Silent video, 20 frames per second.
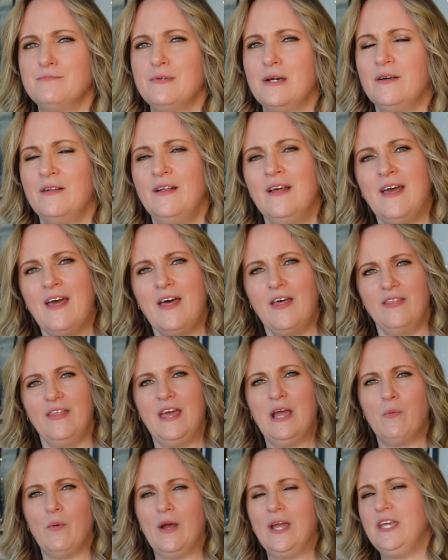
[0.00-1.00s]
bell.
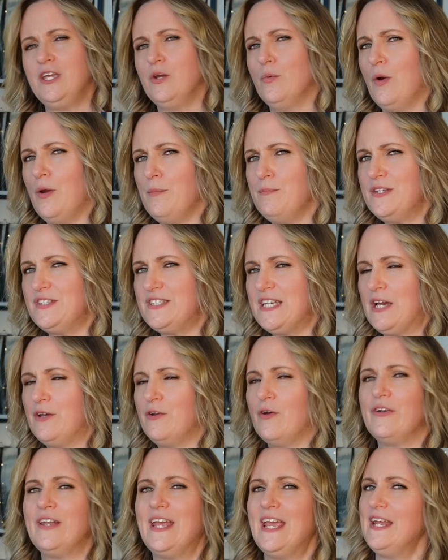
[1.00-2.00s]
That way you won't miss
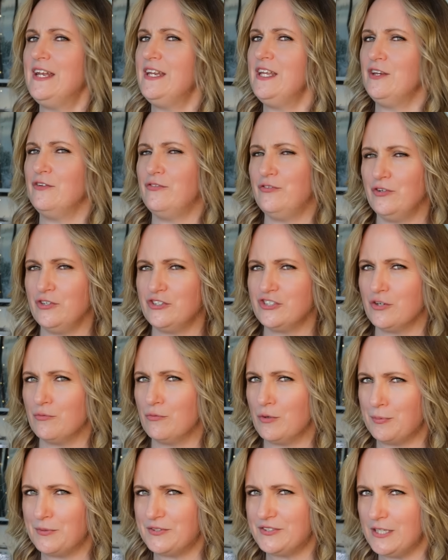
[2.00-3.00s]
out on any future
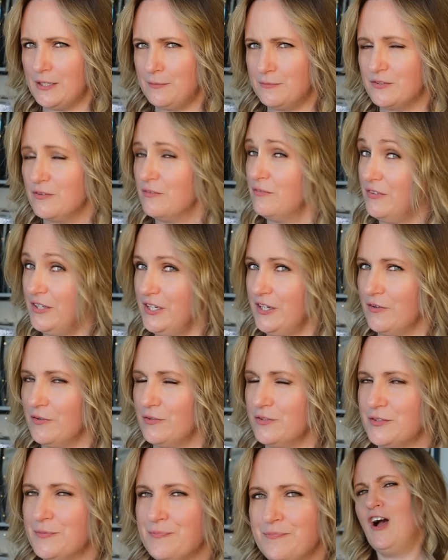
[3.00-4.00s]
Ripper Seams
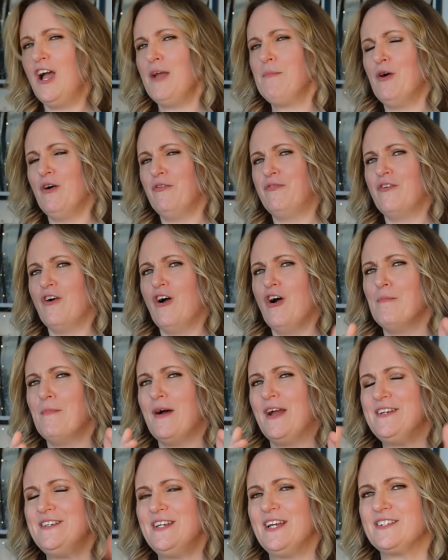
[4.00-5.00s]
videos. I'm off on
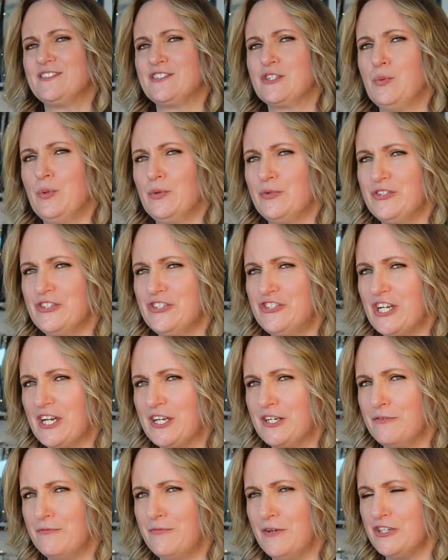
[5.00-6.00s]
my next quilted
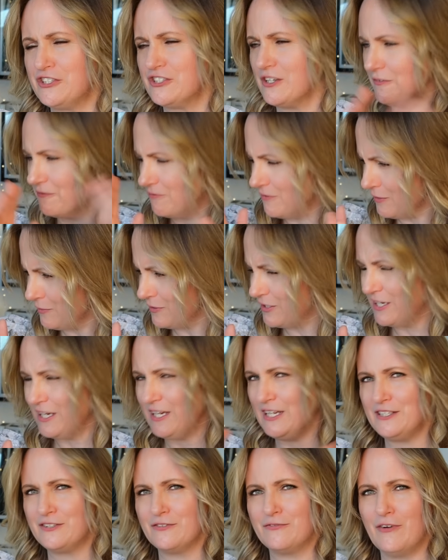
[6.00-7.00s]
jacket adventure. Very
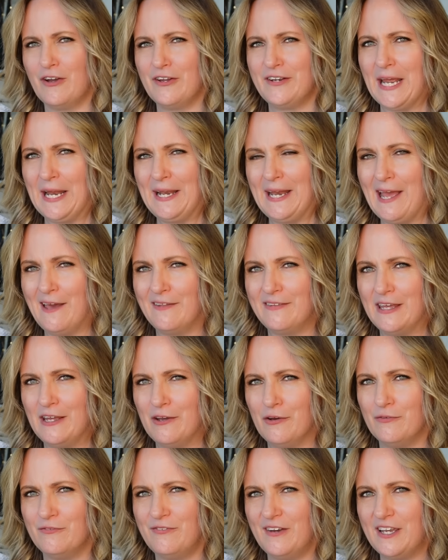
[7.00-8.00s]
keen to find out how that
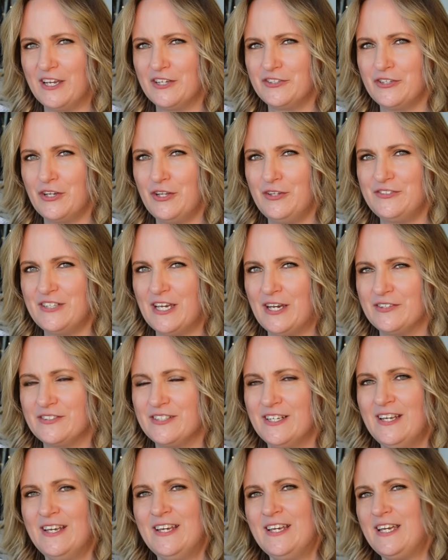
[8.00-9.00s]
Hervea turns out.
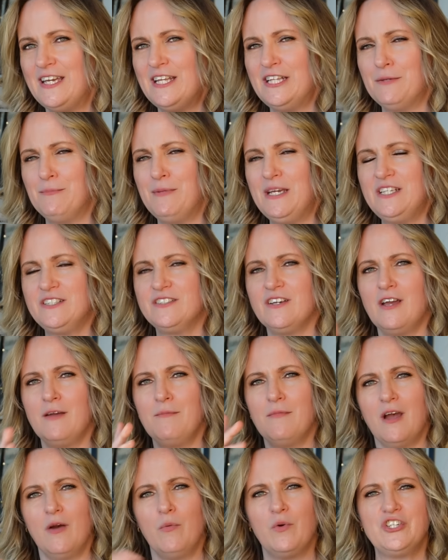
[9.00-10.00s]
In the
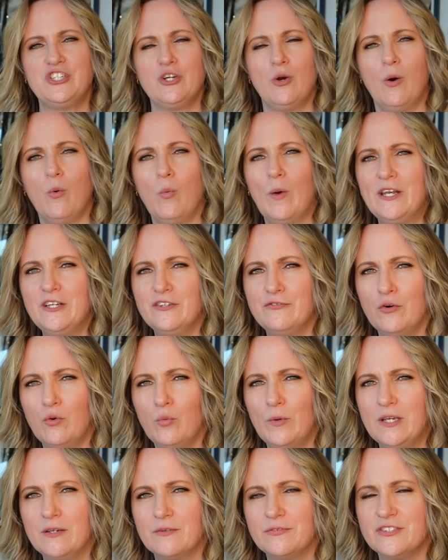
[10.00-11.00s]
meantime, I wish you a wonderful
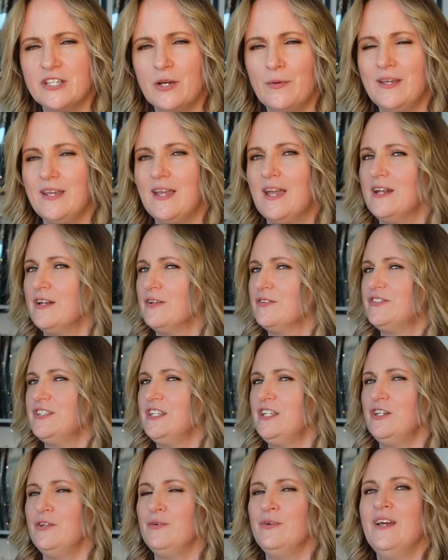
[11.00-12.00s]
week of sewing, and I'll
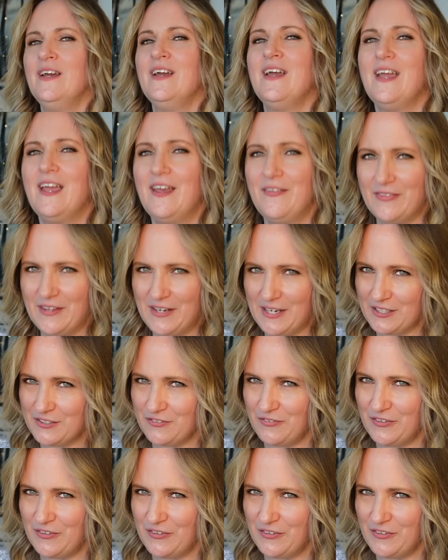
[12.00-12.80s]
see you in the next